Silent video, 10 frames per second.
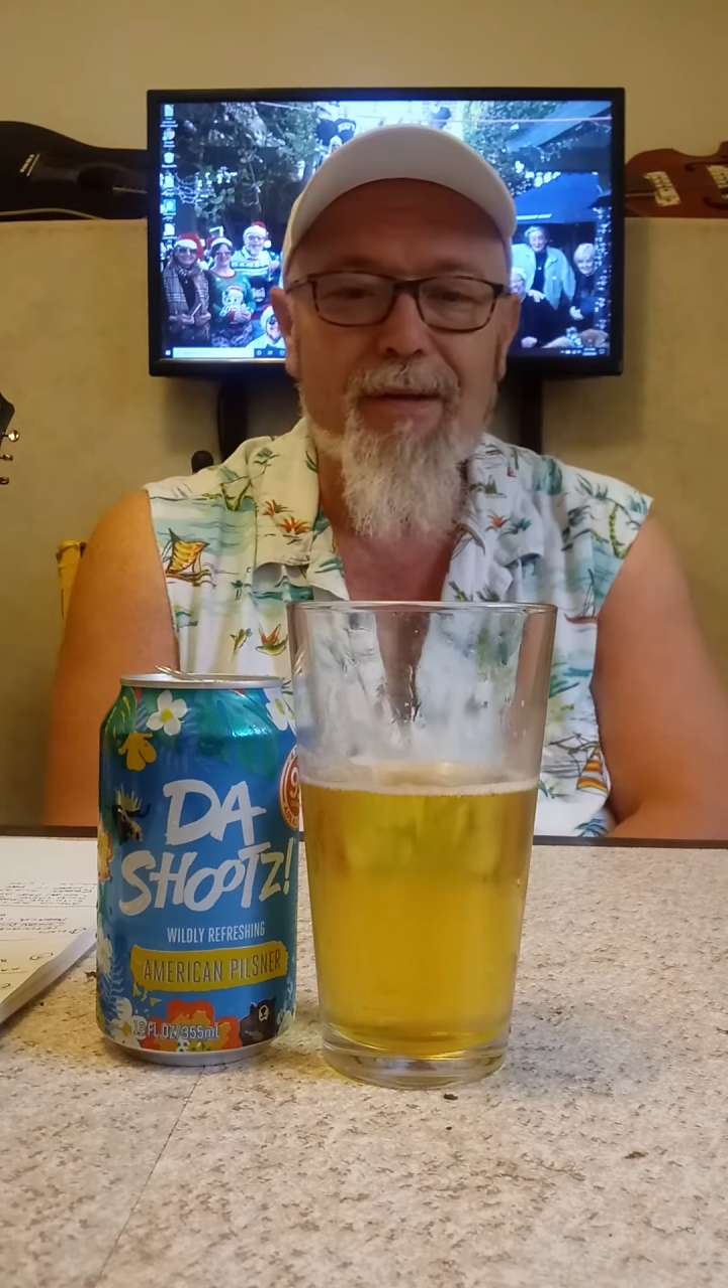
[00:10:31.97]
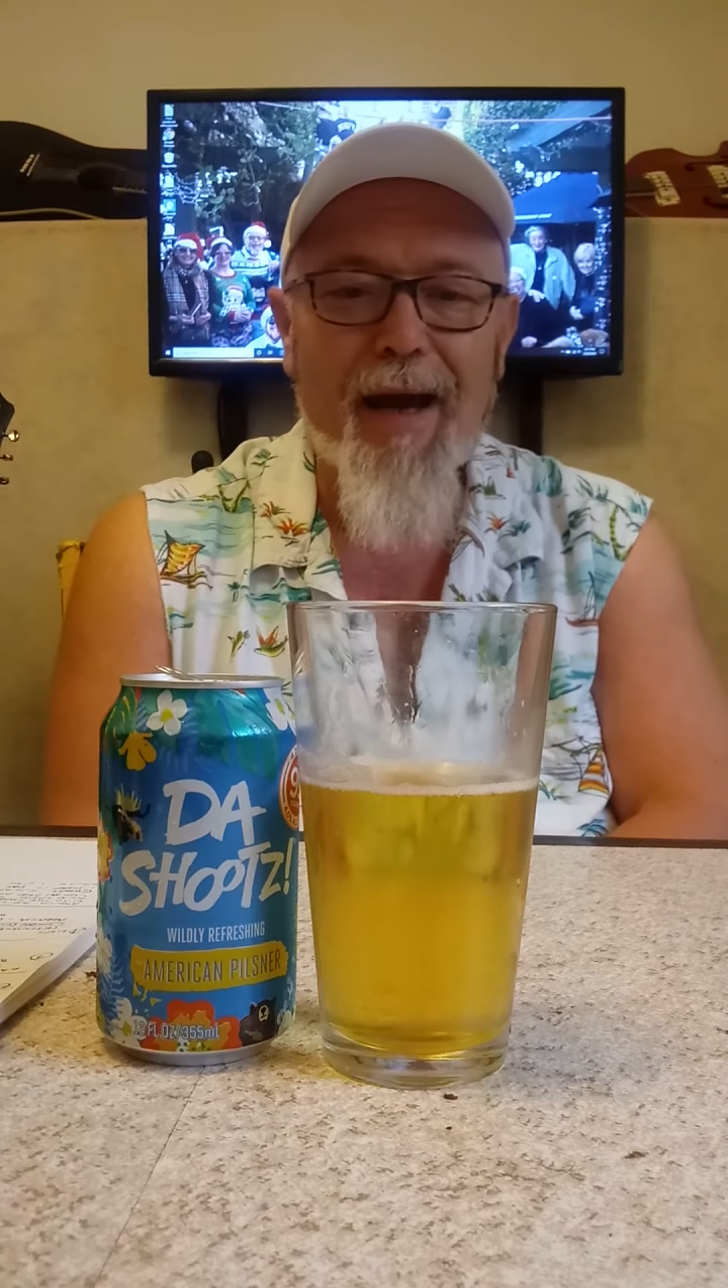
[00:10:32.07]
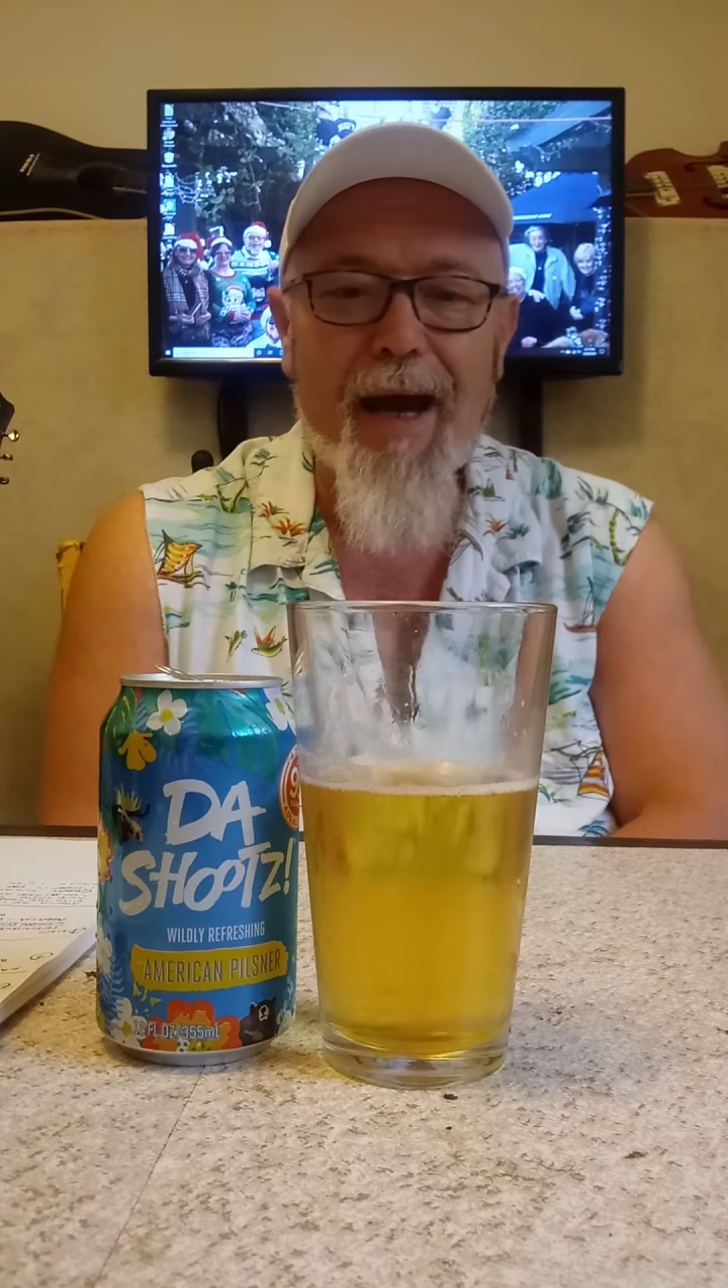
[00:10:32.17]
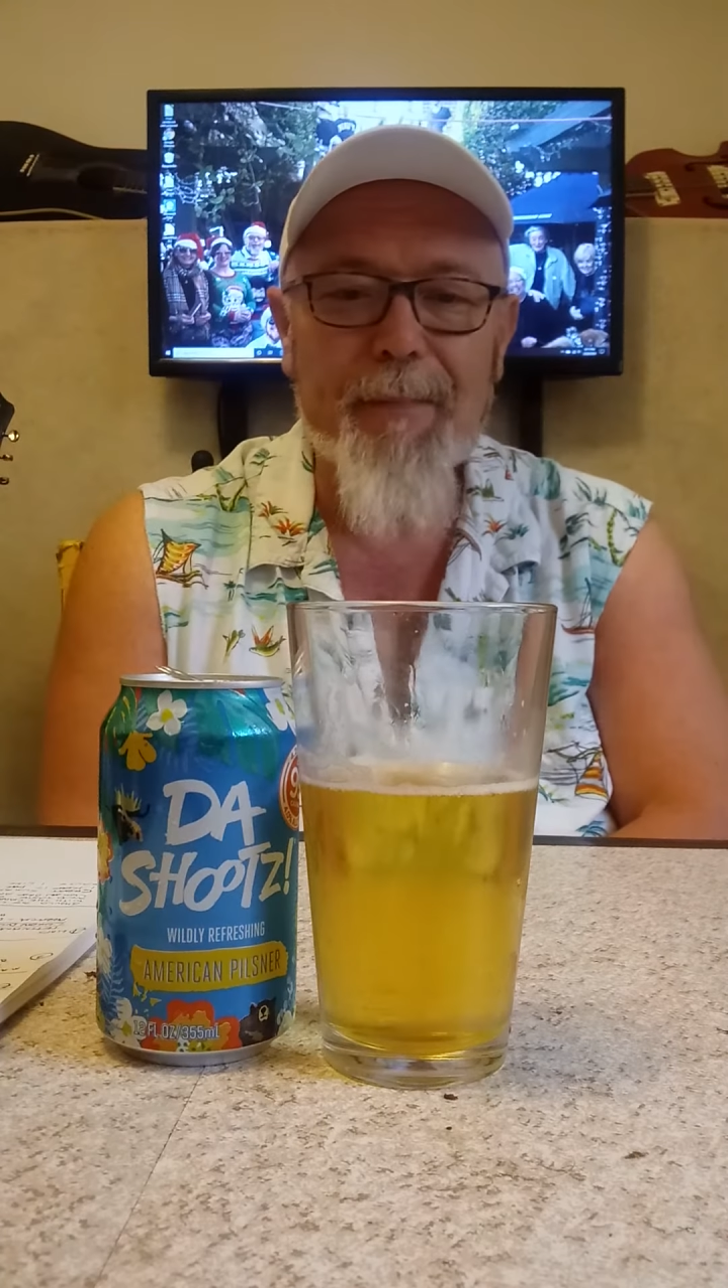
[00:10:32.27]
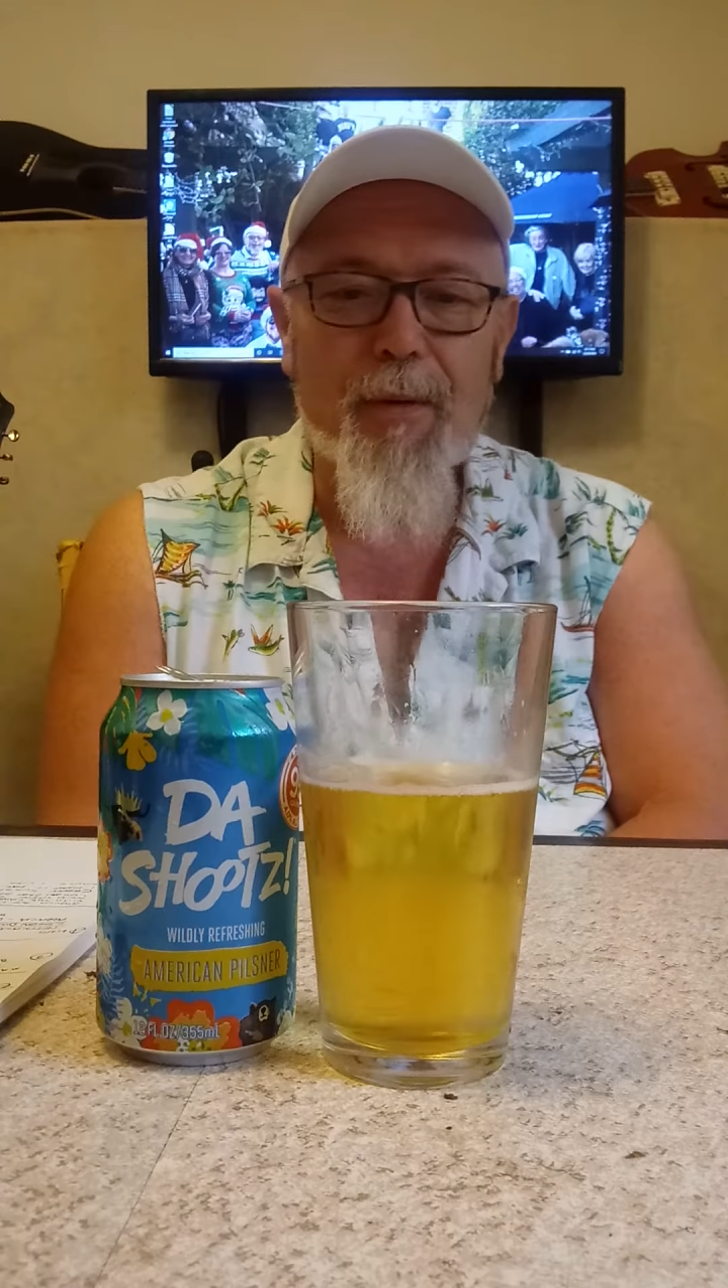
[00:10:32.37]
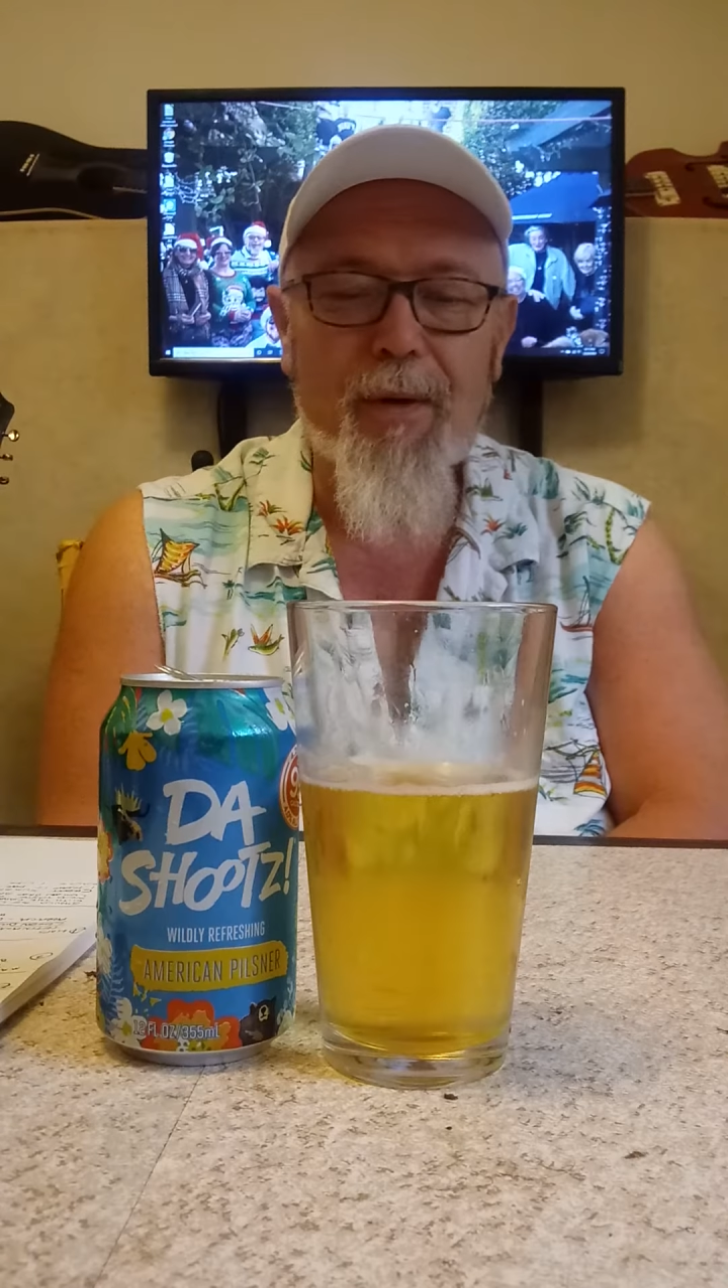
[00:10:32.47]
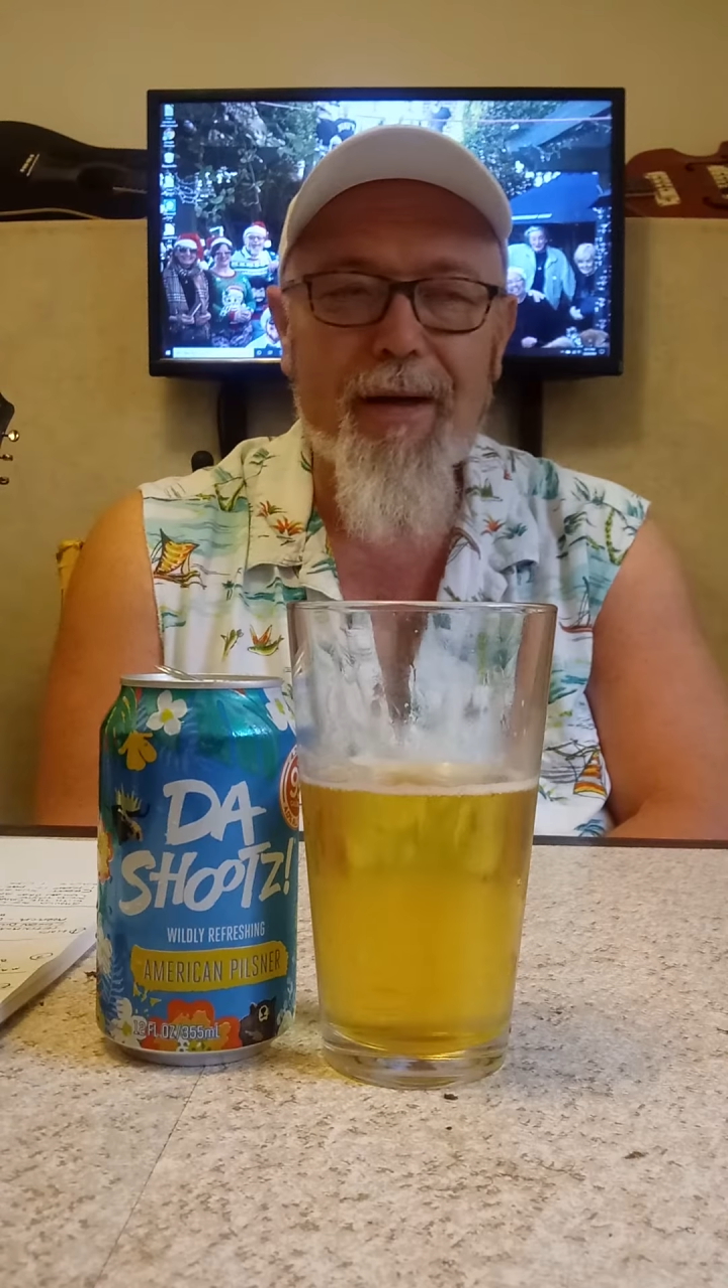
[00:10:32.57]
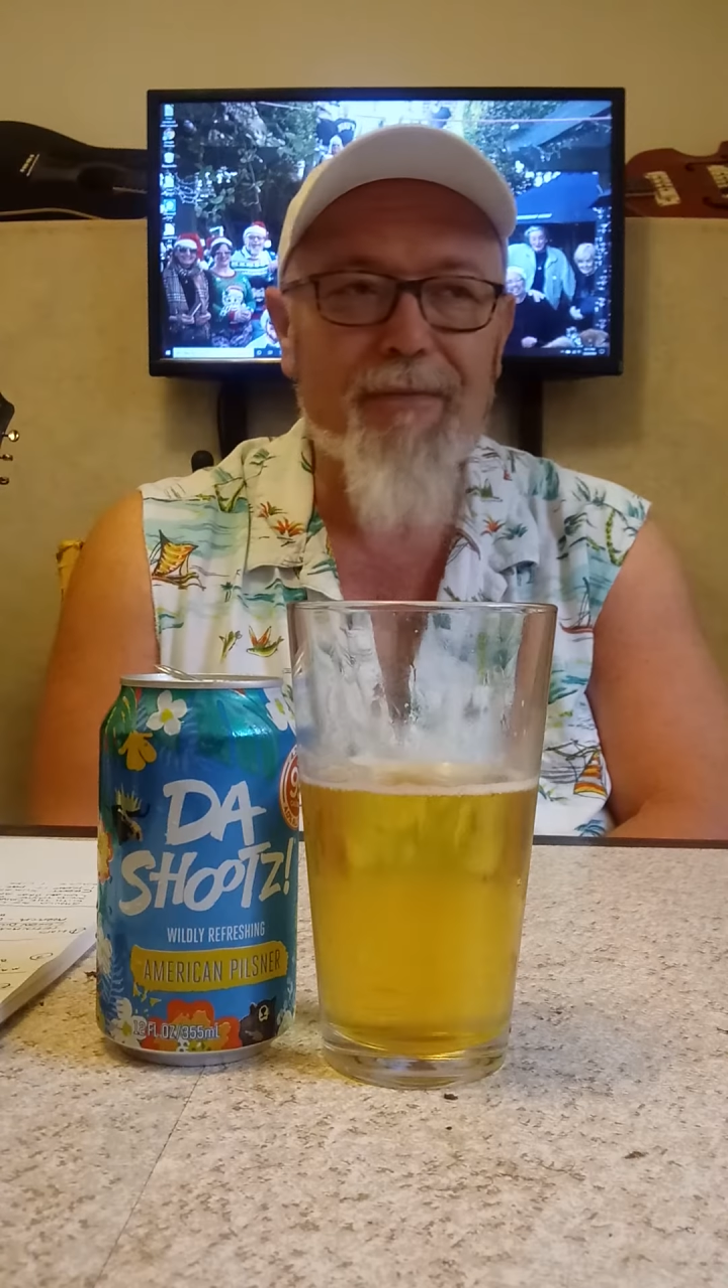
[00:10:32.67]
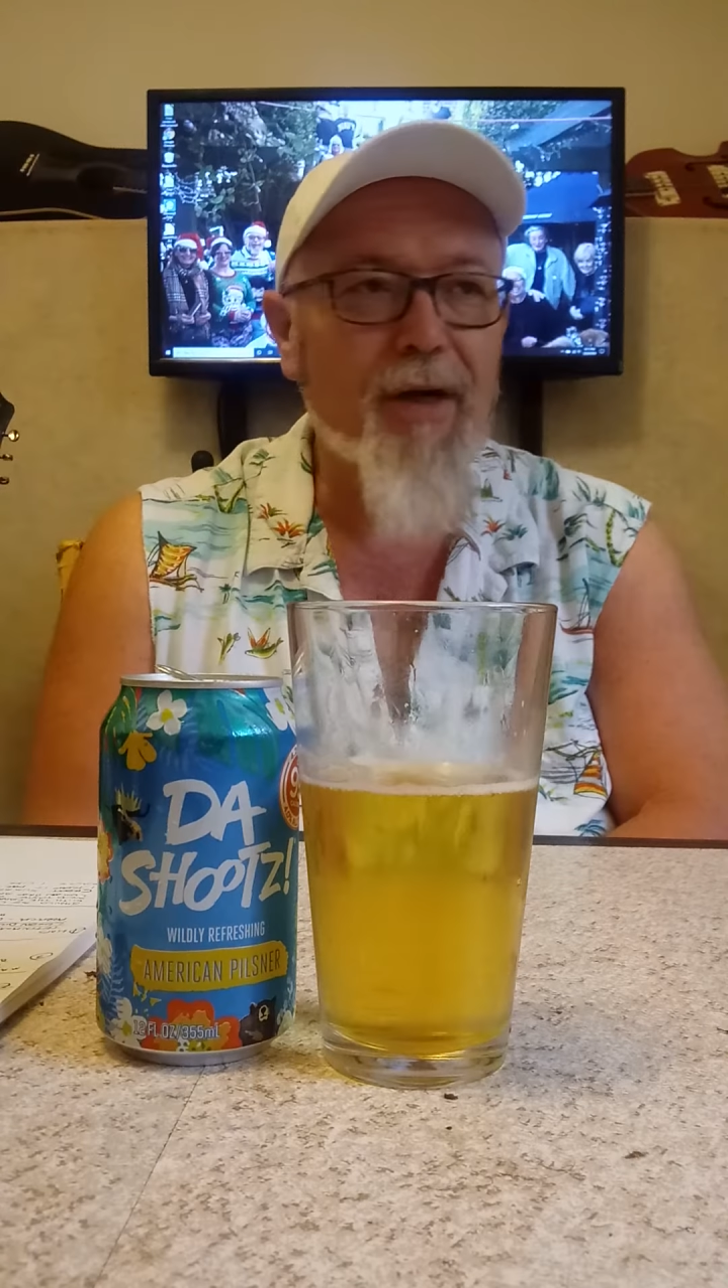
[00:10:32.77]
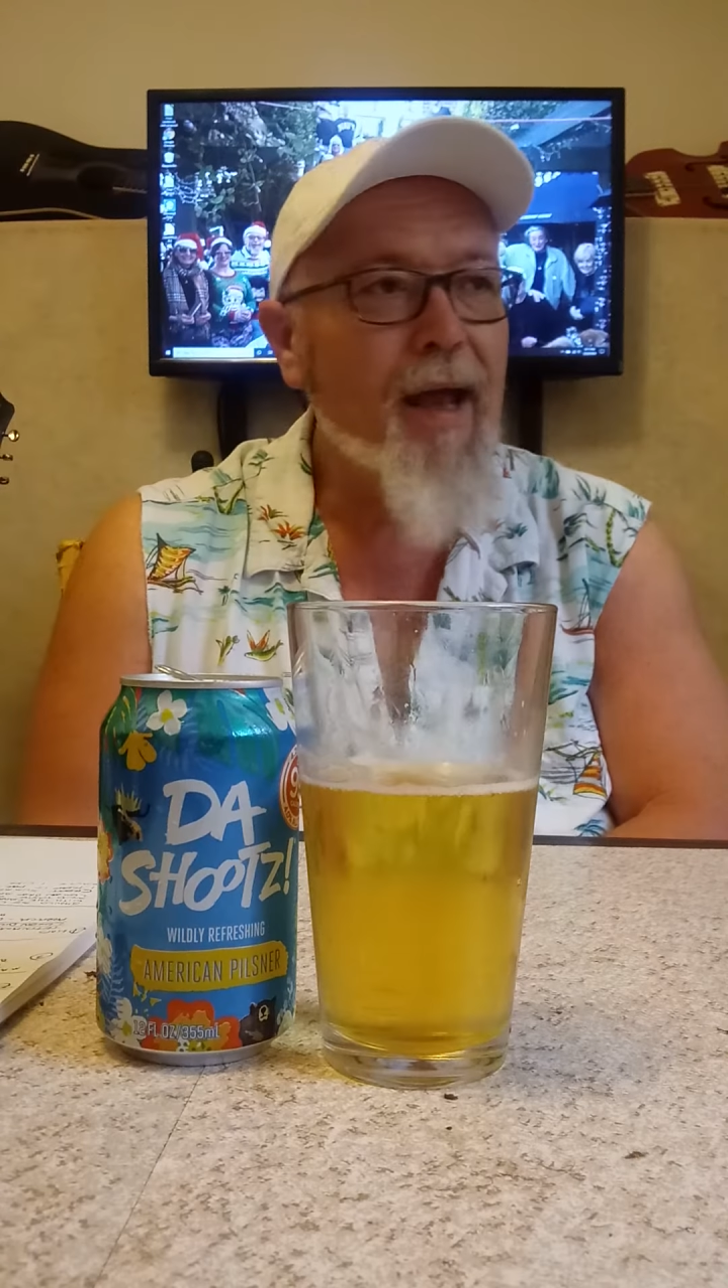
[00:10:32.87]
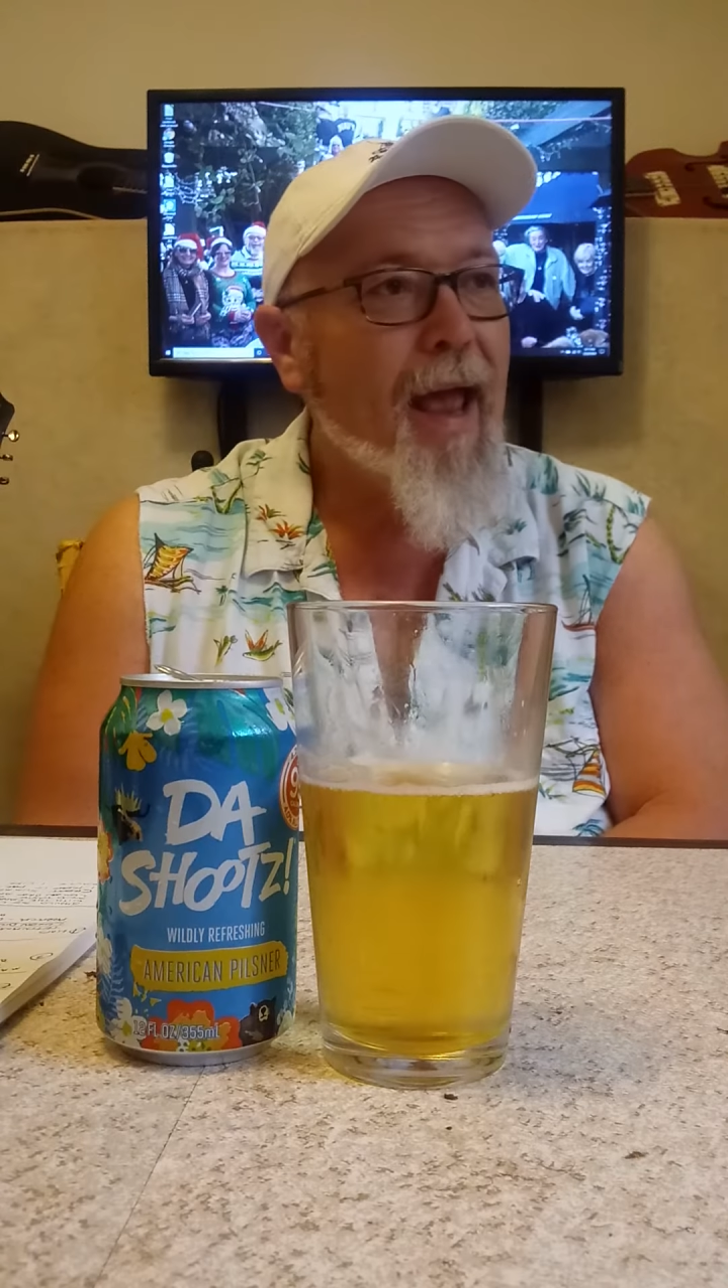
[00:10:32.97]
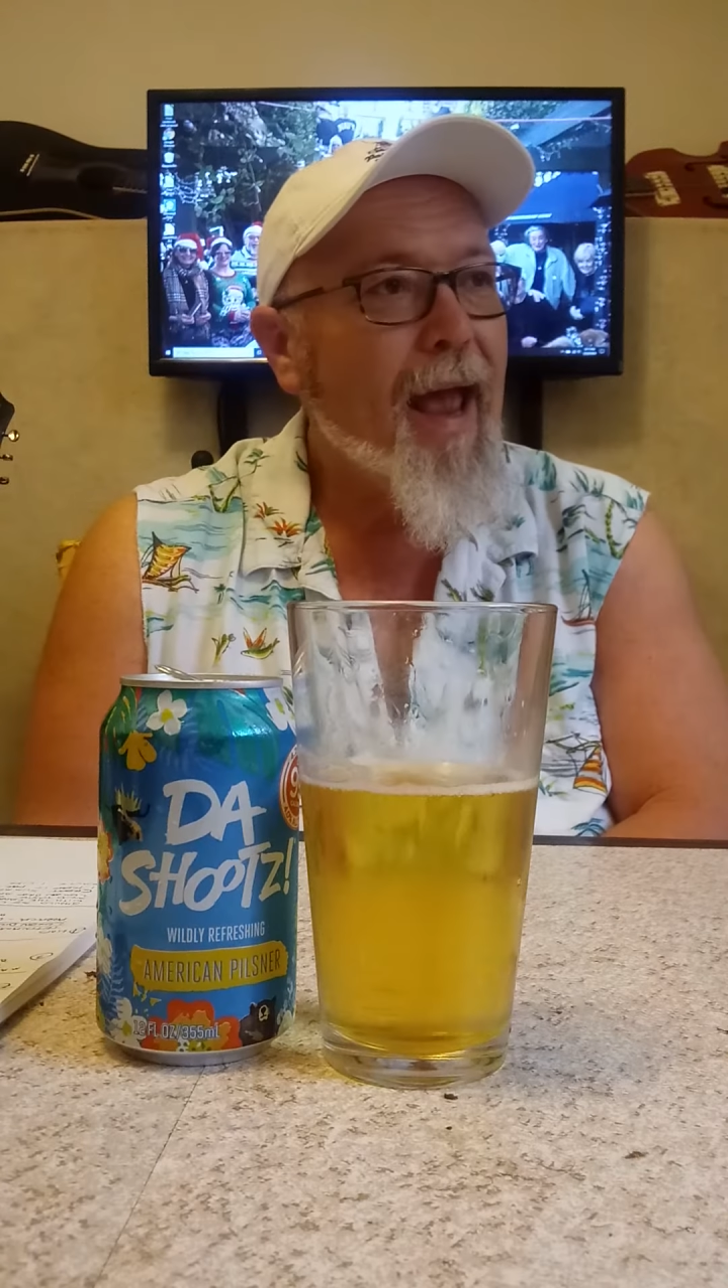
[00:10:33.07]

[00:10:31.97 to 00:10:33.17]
tap or whatever,